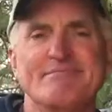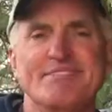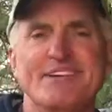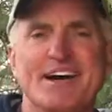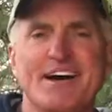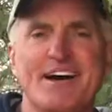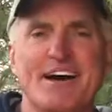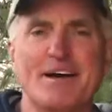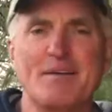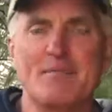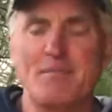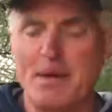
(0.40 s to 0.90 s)

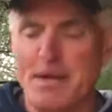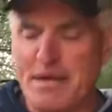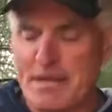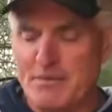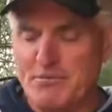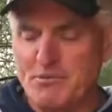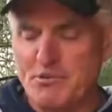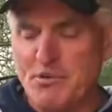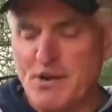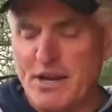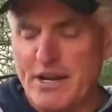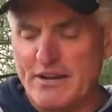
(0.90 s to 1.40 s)
Hi, my
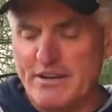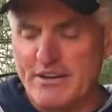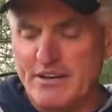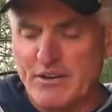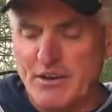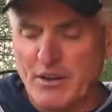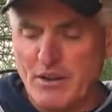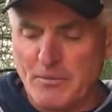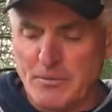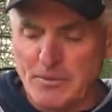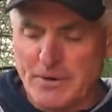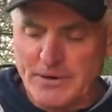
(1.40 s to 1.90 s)
name's Randy
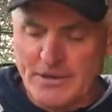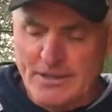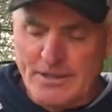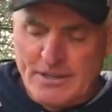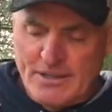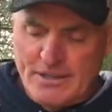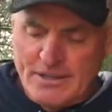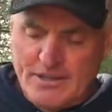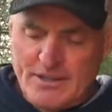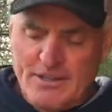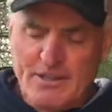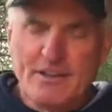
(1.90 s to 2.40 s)
Ulmer.
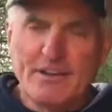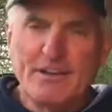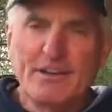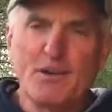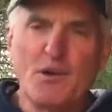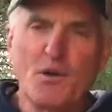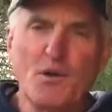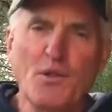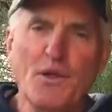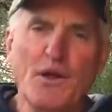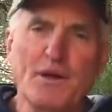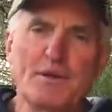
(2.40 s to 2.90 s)
An
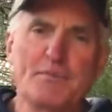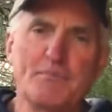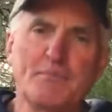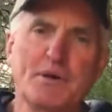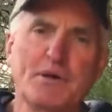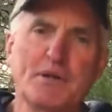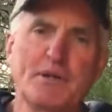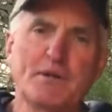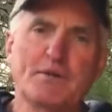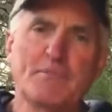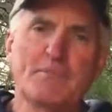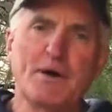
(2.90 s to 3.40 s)
old hunting
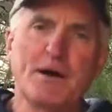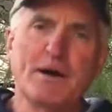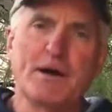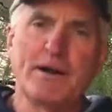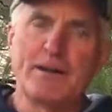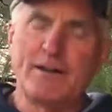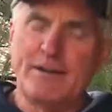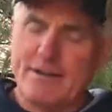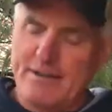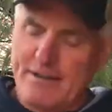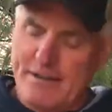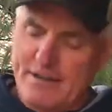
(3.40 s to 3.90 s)
buddy of
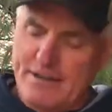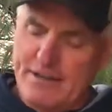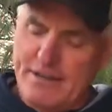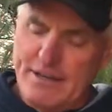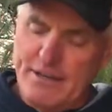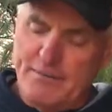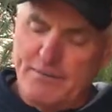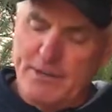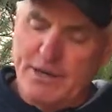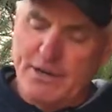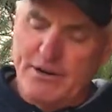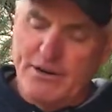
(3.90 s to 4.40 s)
mine
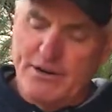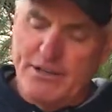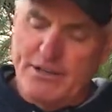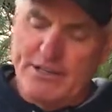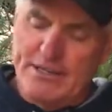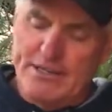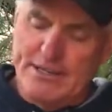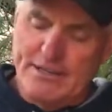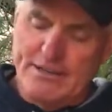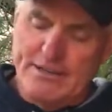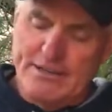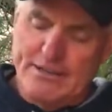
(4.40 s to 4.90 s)
named Gary
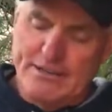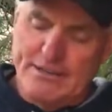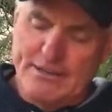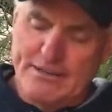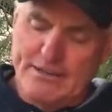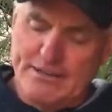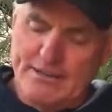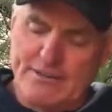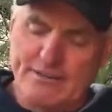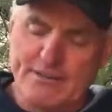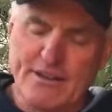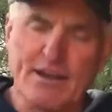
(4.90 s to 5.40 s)
Keeton
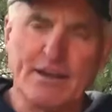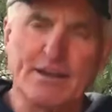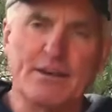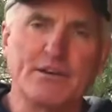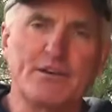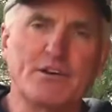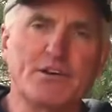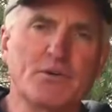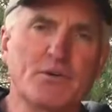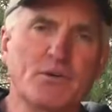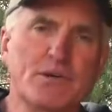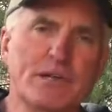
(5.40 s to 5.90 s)
designed a
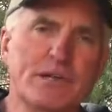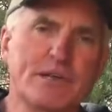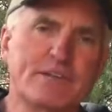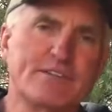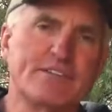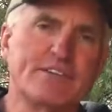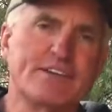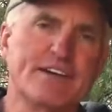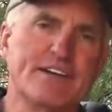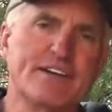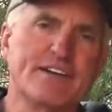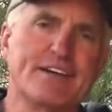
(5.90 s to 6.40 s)
new
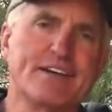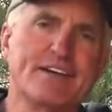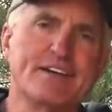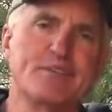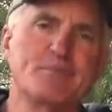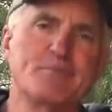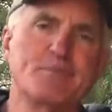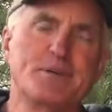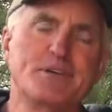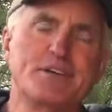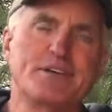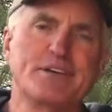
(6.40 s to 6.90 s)
release aid, and he
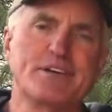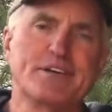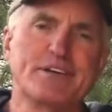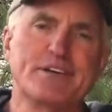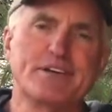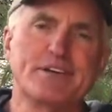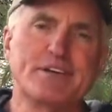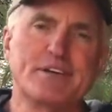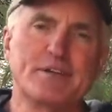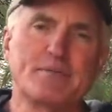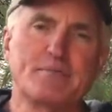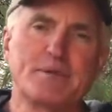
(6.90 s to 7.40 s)
asked me to tell you
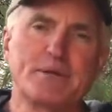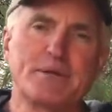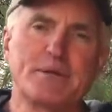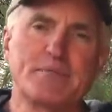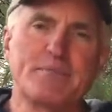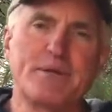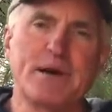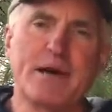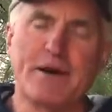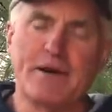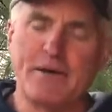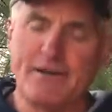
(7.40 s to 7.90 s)
a little bit
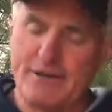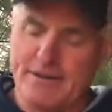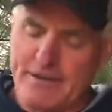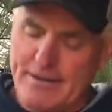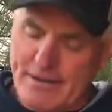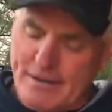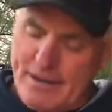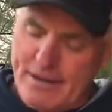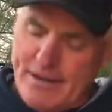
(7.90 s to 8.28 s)
about it.